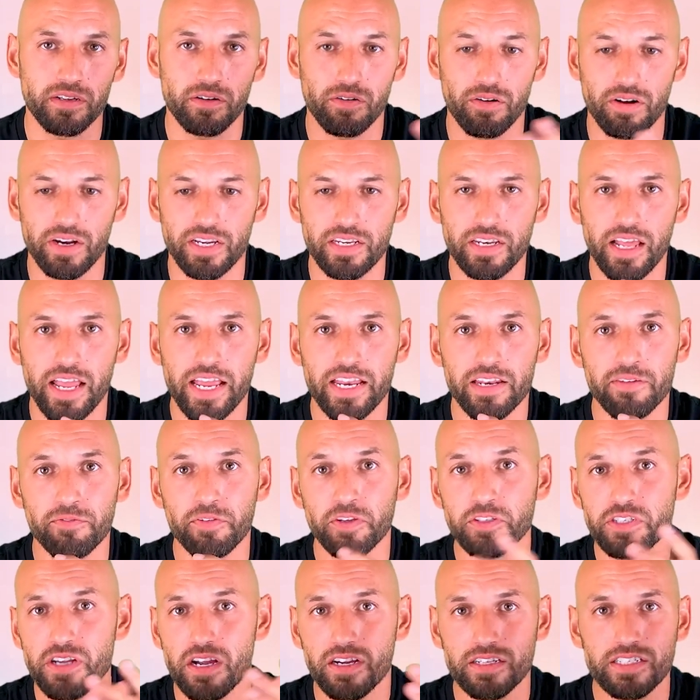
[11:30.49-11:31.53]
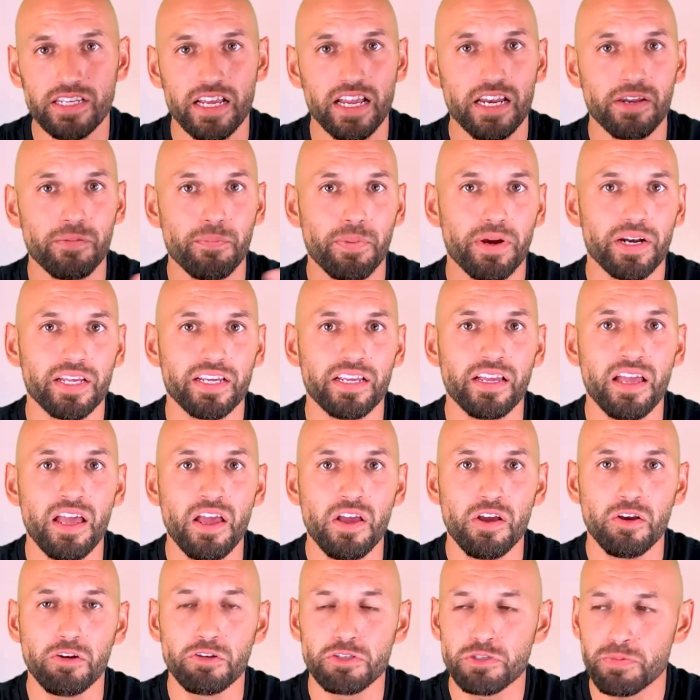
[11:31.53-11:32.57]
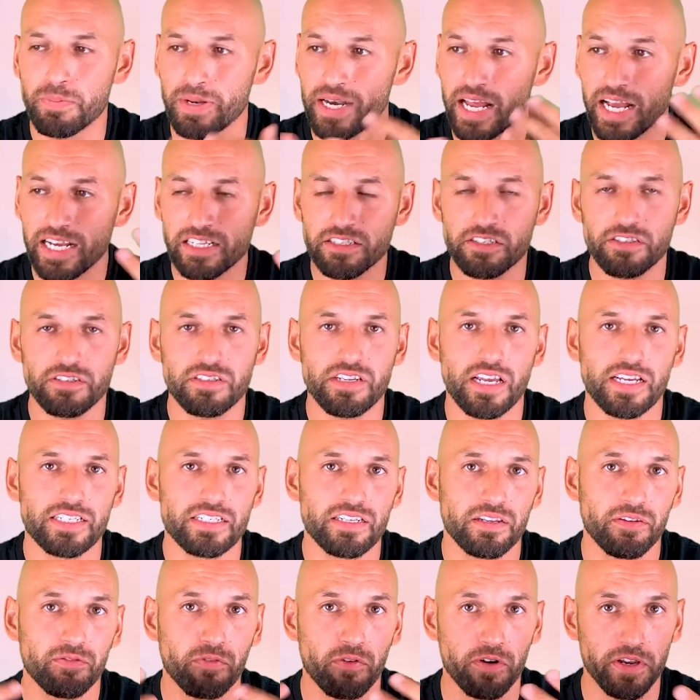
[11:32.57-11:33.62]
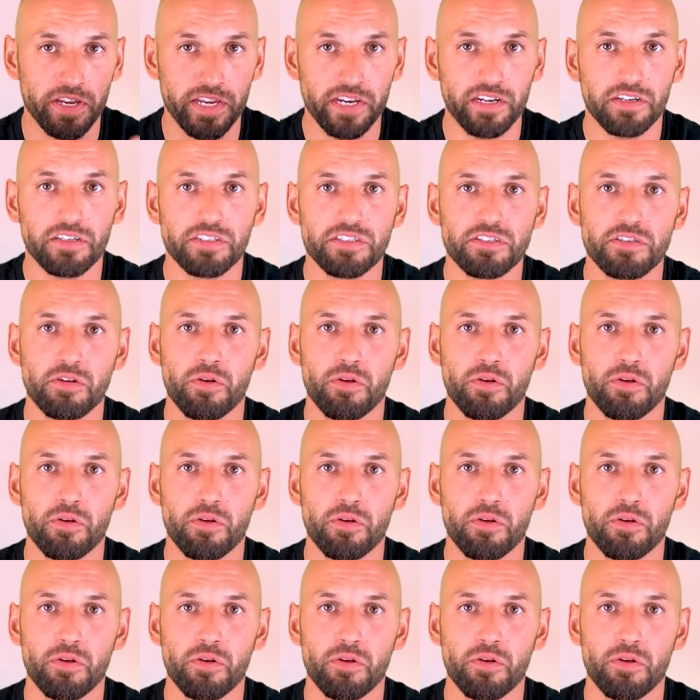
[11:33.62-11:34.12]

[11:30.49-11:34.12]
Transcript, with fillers: All right. And if you talk to anybody who's been exercising for years,